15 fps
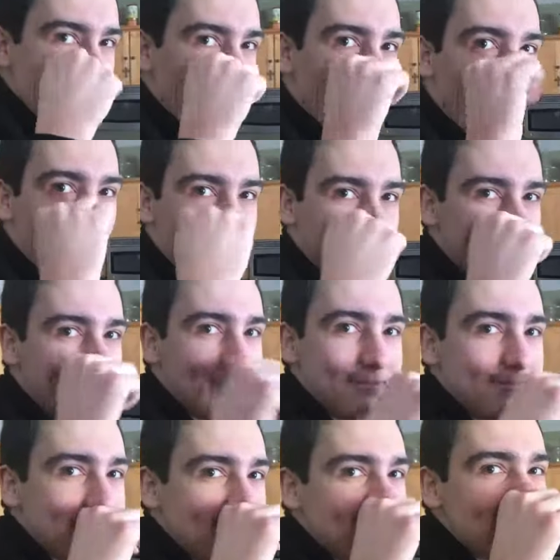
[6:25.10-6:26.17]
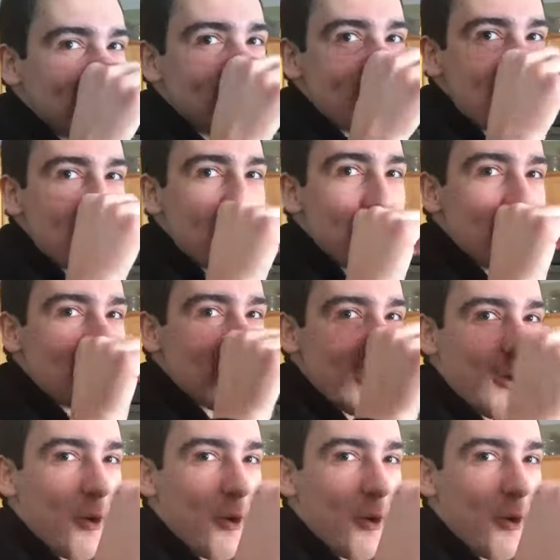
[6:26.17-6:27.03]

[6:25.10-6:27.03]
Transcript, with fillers: Huh? Wanna be my friend?